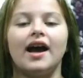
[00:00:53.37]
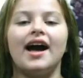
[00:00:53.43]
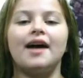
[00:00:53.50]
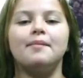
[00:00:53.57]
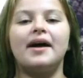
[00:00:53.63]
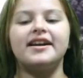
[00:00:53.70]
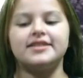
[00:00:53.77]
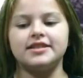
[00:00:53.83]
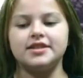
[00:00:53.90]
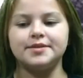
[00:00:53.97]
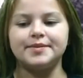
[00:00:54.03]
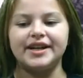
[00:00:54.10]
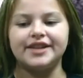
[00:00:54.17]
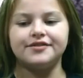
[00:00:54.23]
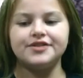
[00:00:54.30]
Hi Bison, the
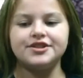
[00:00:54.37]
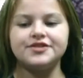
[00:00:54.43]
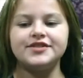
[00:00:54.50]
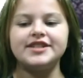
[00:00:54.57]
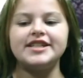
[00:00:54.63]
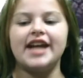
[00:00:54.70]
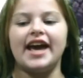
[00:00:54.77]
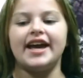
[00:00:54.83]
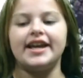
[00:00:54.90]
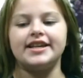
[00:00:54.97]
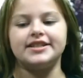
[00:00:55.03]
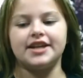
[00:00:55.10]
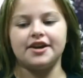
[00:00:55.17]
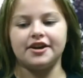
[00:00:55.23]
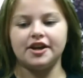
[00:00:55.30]
breakfast for today
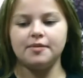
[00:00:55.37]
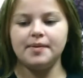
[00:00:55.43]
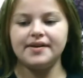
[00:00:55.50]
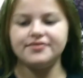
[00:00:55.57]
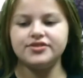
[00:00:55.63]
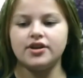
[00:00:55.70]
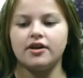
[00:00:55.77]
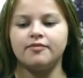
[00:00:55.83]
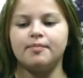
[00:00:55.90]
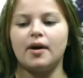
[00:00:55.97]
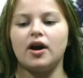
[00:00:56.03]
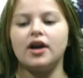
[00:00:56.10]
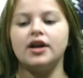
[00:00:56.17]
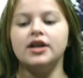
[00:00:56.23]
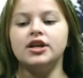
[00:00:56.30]
is Cocoa Puff Soft
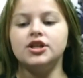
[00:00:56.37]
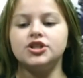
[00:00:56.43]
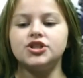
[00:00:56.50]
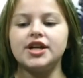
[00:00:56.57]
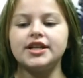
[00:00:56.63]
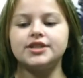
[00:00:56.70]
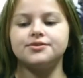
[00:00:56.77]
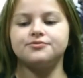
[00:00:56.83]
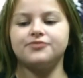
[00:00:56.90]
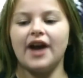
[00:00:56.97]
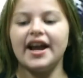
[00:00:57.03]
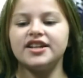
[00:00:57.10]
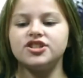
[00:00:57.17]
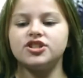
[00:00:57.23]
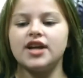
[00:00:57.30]
Bar, Trix,
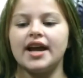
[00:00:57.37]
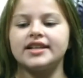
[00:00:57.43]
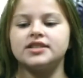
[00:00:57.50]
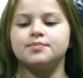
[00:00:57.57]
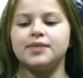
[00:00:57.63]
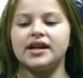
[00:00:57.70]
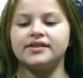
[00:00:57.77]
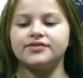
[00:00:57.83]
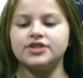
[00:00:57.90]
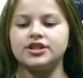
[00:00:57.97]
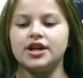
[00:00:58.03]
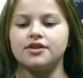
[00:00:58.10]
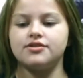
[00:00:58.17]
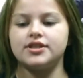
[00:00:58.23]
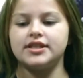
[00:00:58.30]
Rice Chex, Breakfast
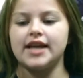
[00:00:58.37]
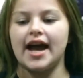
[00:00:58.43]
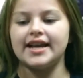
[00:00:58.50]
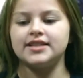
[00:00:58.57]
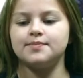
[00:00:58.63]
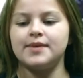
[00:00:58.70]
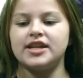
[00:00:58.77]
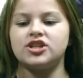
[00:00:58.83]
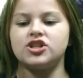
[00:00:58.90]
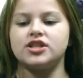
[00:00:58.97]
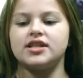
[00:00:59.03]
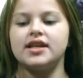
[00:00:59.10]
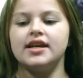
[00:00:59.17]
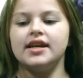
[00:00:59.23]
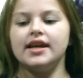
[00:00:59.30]
Toast, Diced
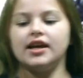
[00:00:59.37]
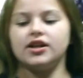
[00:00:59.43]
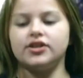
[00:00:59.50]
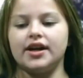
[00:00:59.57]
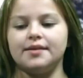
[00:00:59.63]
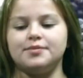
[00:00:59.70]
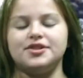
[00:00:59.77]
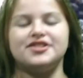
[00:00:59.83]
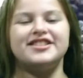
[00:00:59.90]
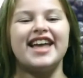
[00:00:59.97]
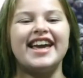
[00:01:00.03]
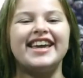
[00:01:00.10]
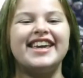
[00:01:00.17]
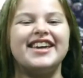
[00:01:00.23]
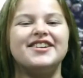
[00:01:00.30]
Peaches, and Grape Juice.
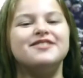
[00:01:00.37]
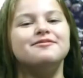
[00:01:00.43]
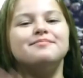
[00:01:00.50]
Thank you.